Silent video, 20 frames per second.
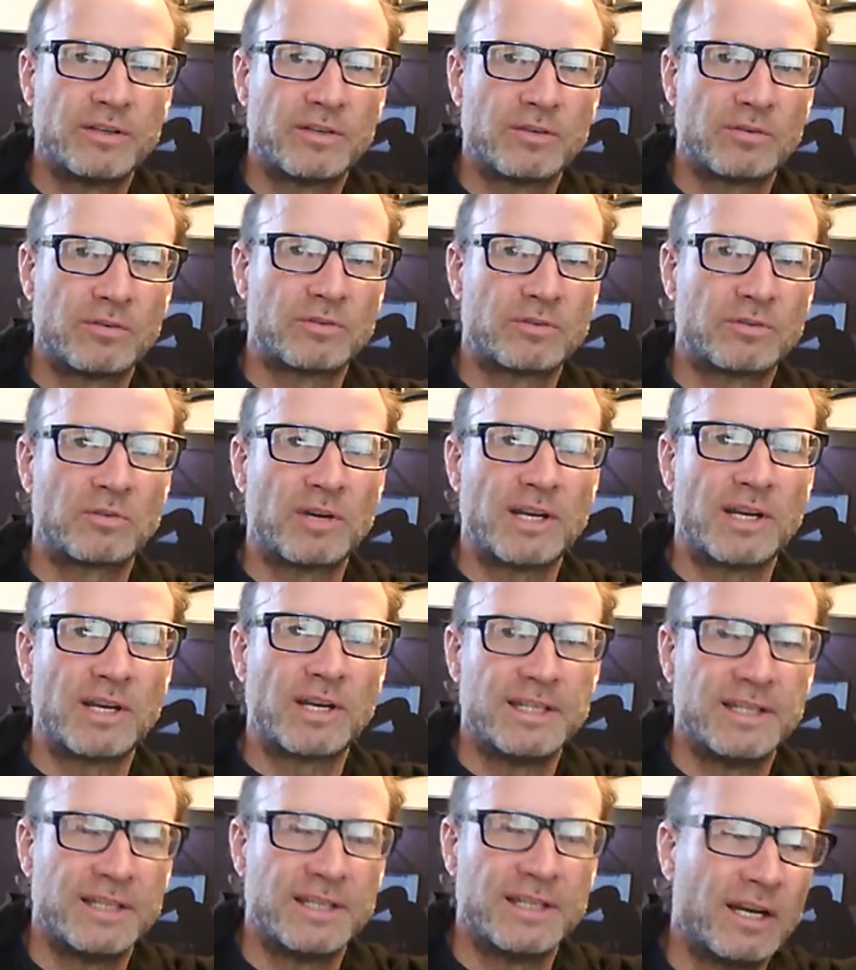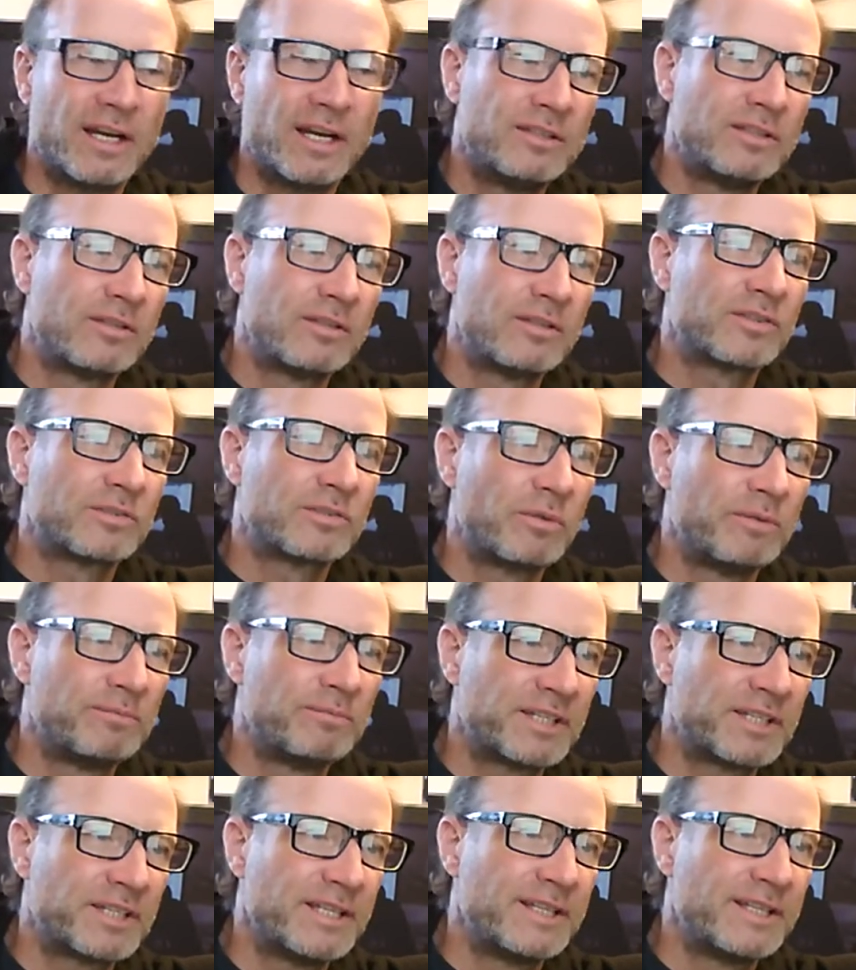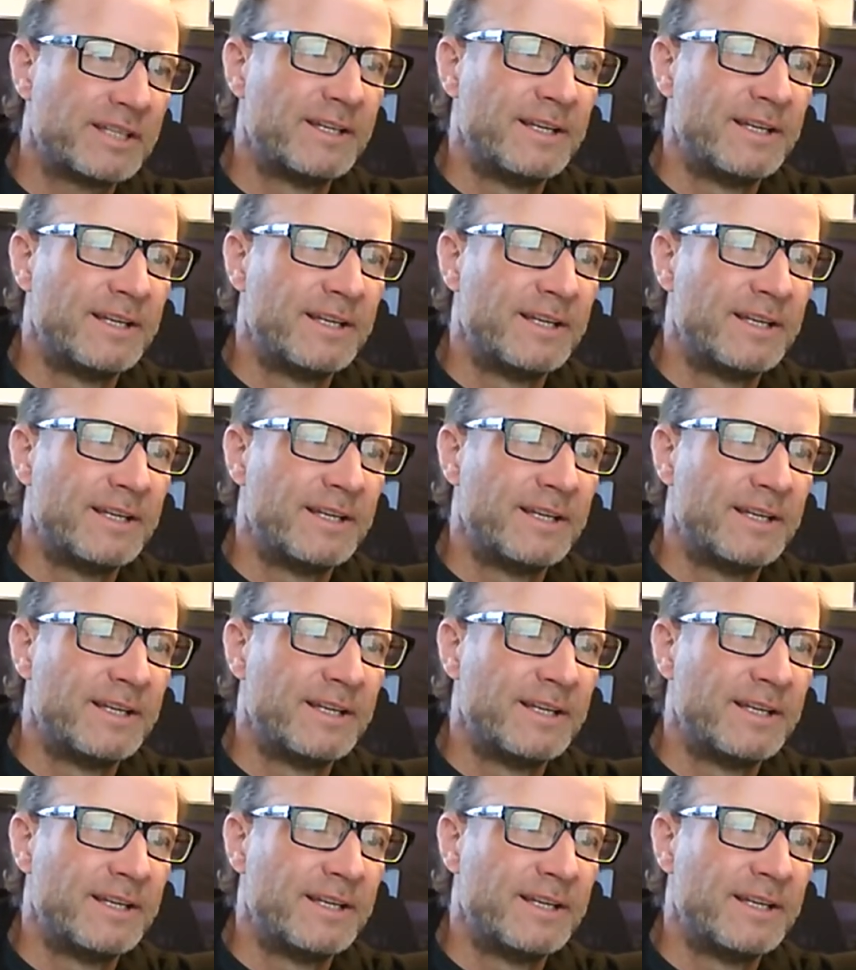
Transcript: your tri kit under the swim skin